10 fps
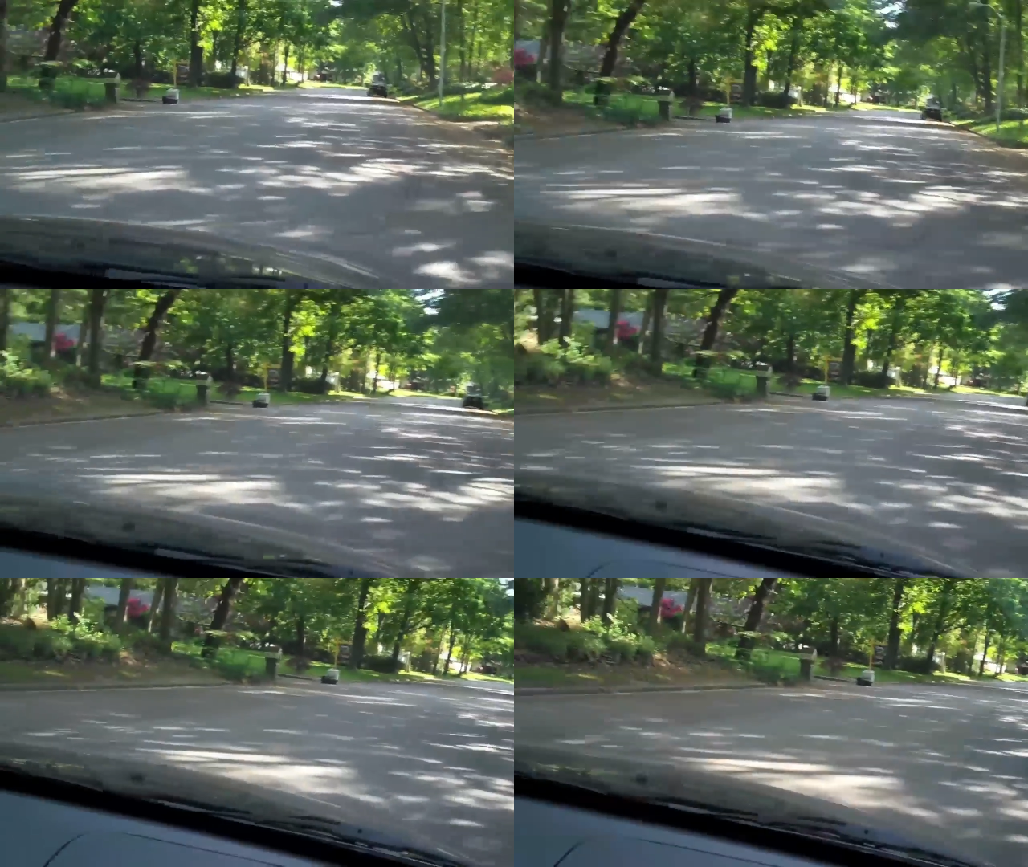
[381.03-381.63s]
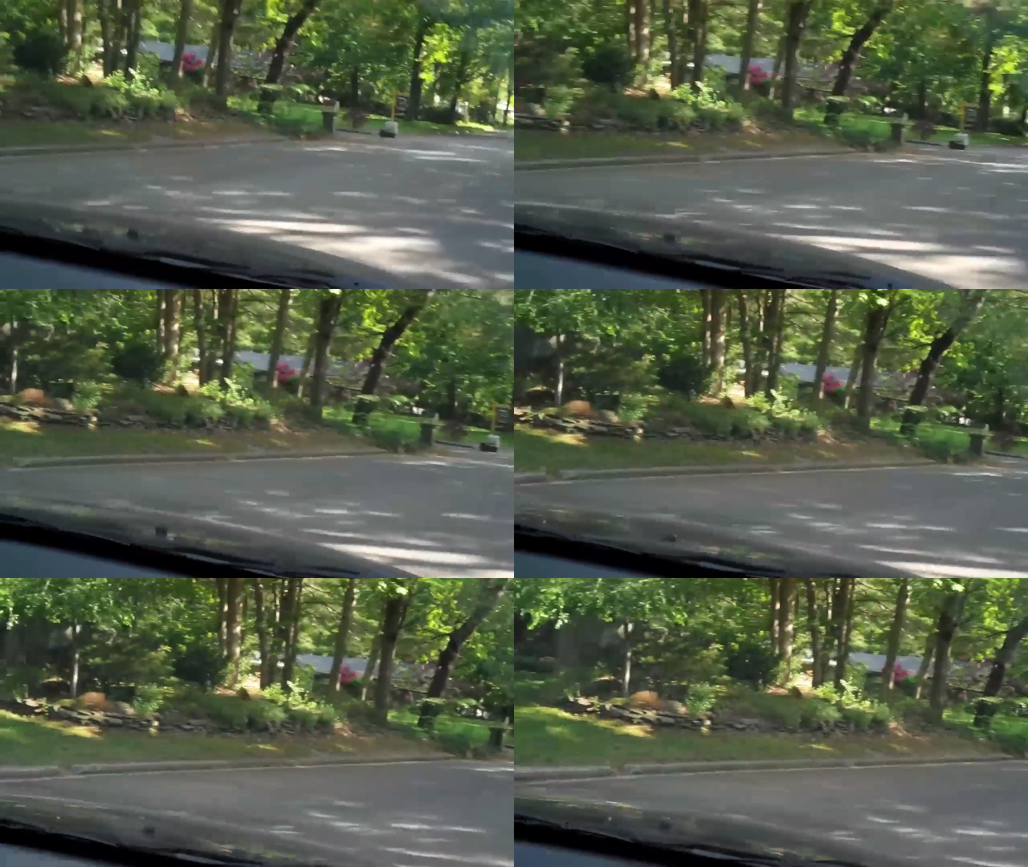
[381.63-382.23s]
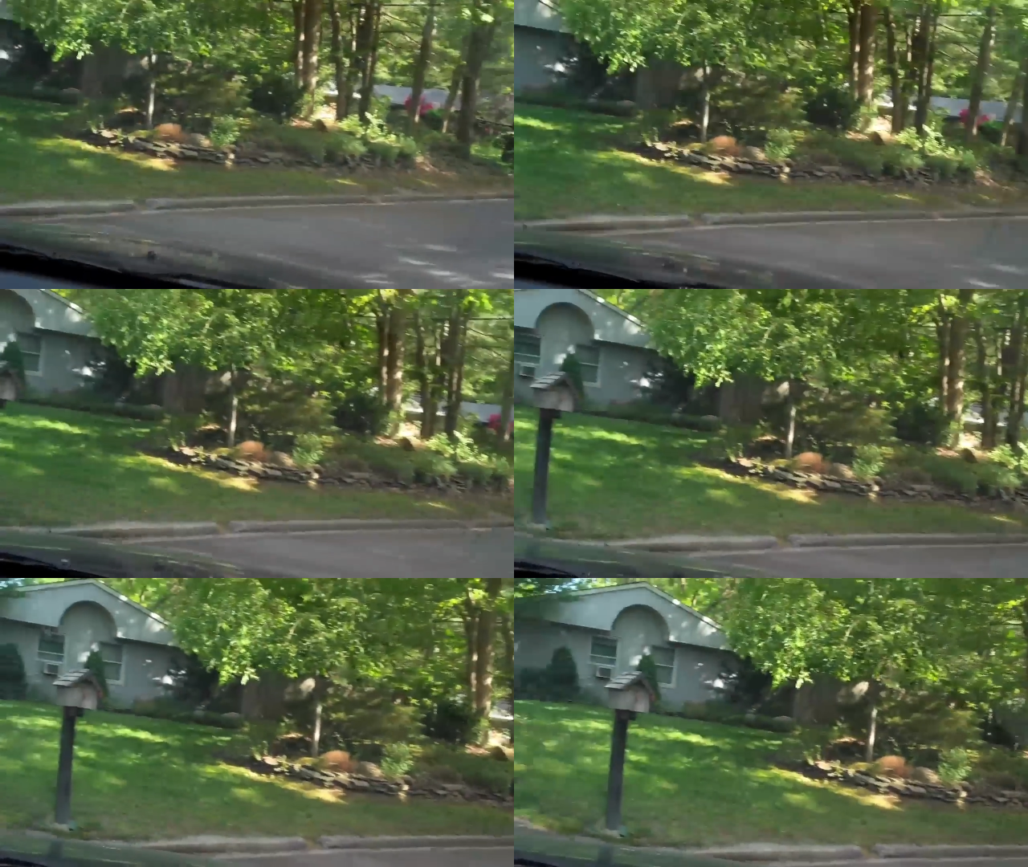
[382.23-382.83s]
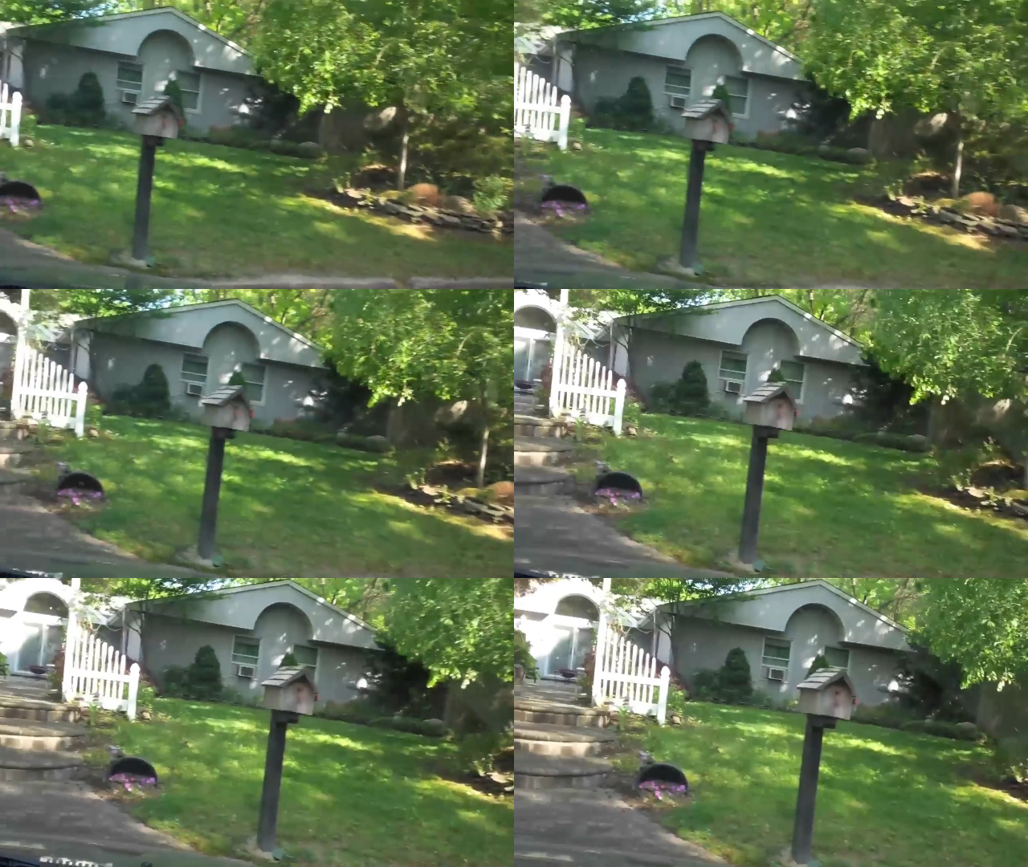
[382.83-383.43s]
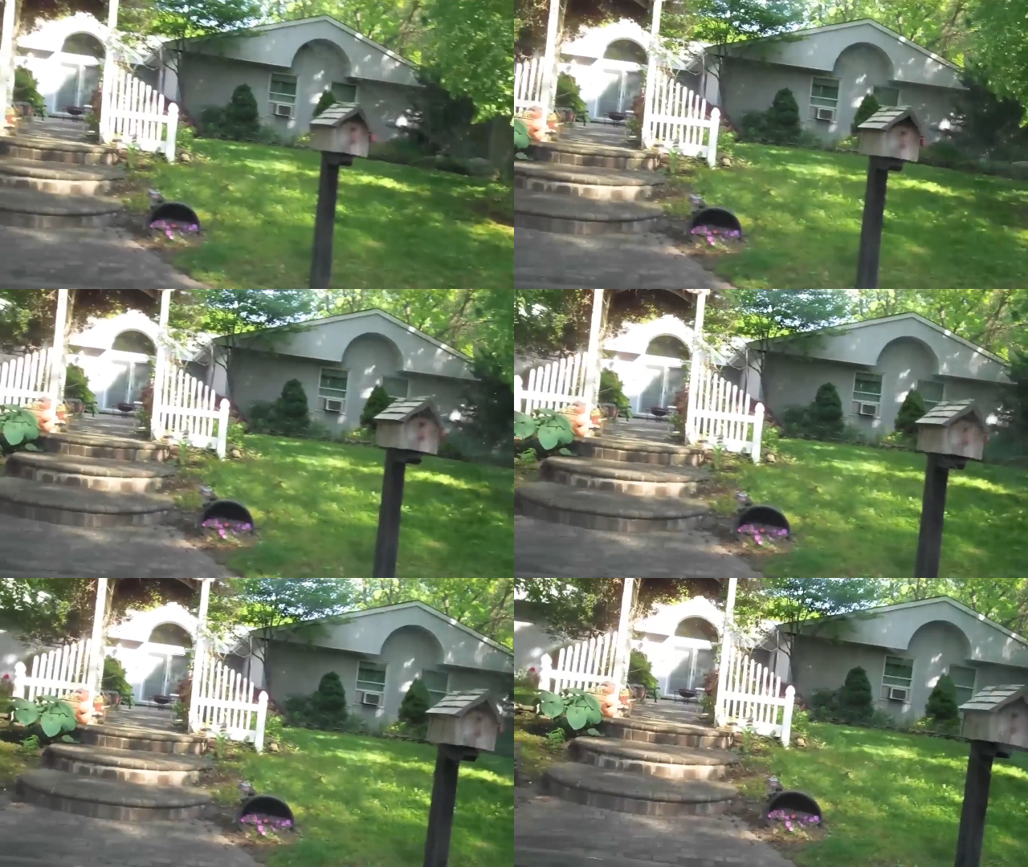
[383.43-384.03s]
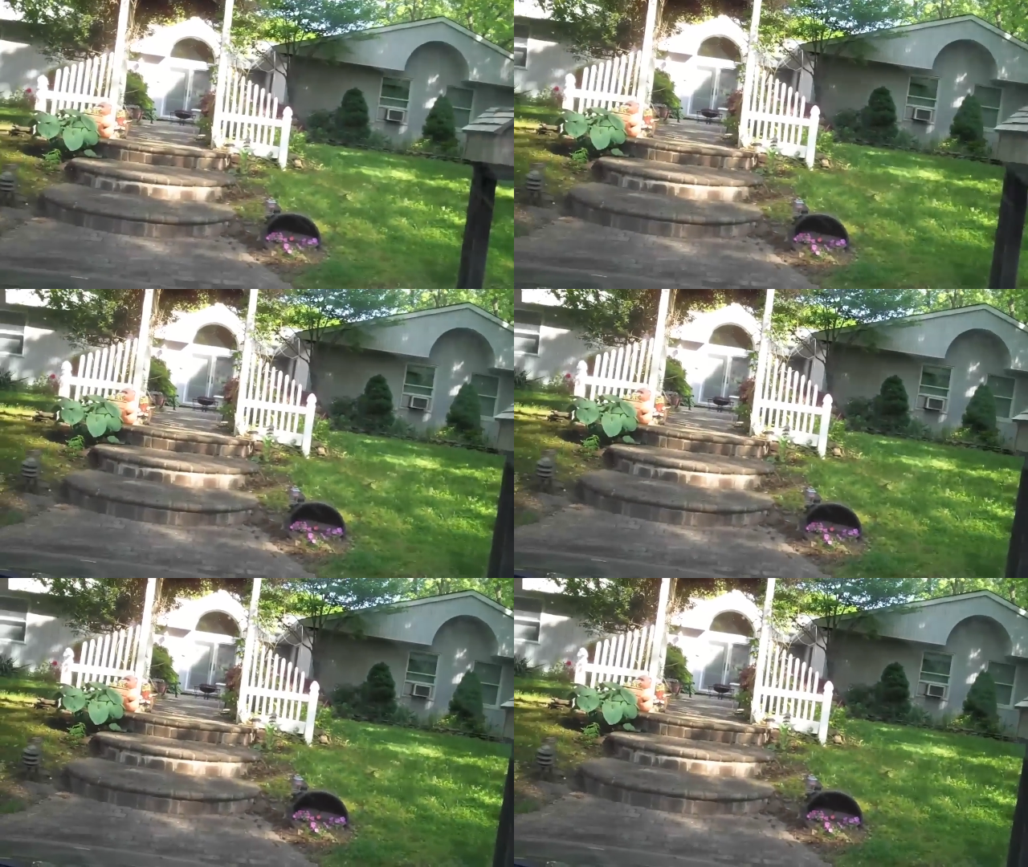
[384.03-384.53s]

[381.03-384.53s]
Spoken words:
Nobody's mouth can be seen.